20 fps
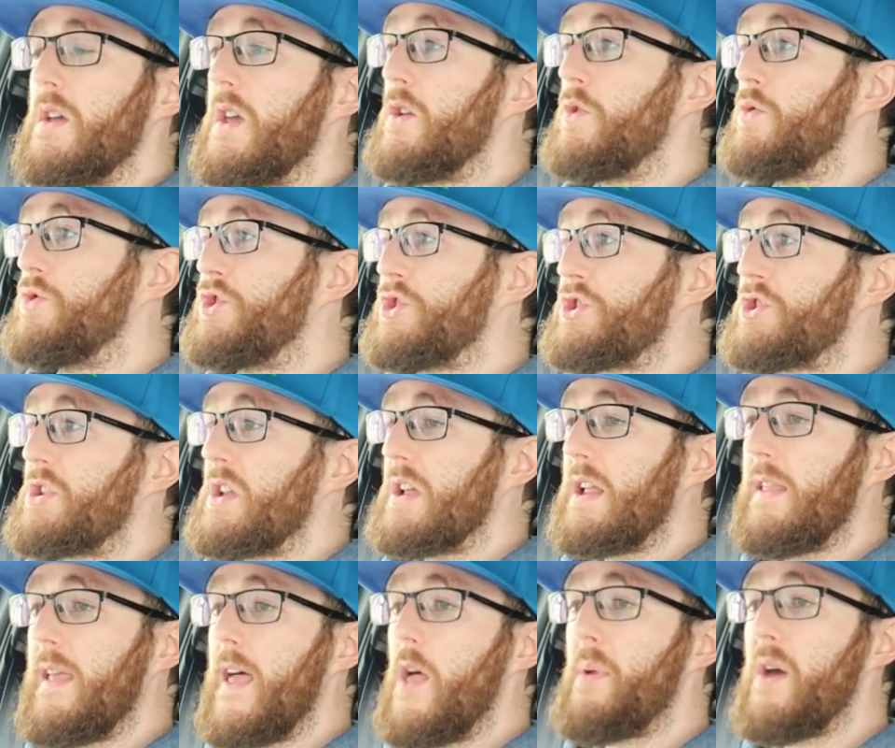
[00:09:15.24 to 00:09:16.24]
you know, just
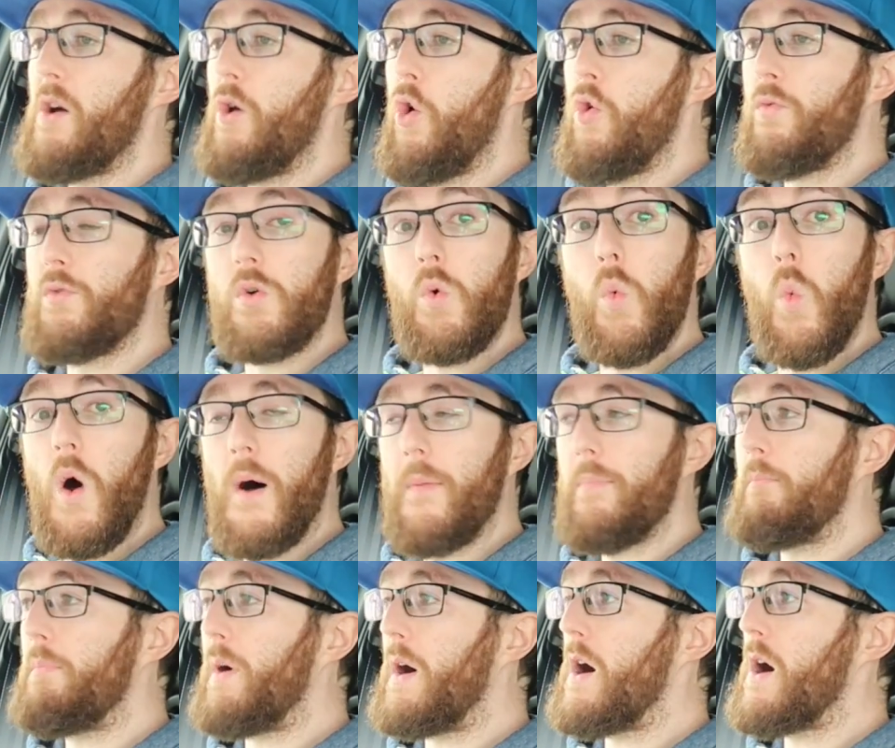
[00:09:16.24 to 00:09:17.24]
a little bit over
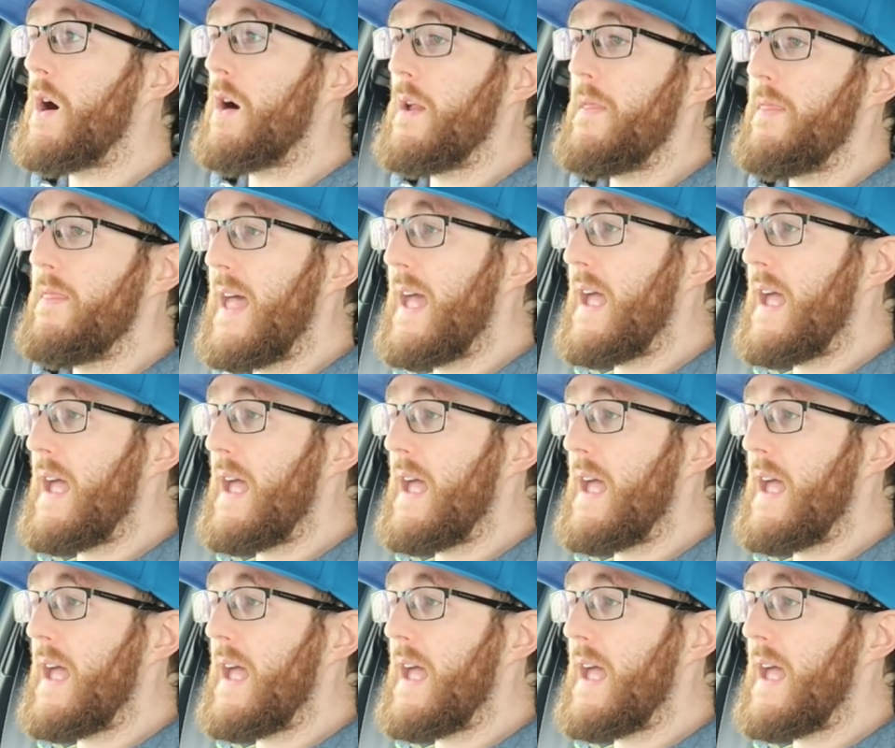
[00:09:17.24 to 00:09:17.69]
1 bar and